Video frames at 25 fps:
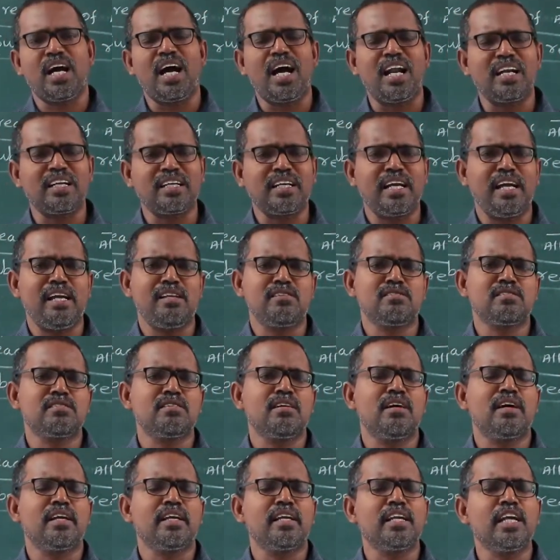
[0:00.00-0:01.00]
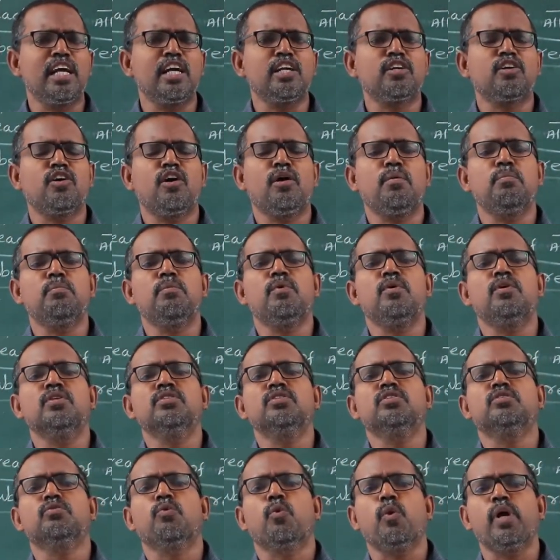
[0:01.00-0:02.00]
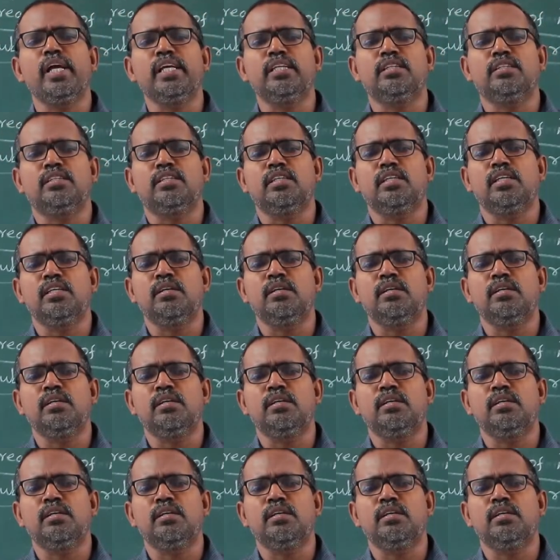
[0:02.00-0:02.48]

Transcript: Alkanes are inert compounds with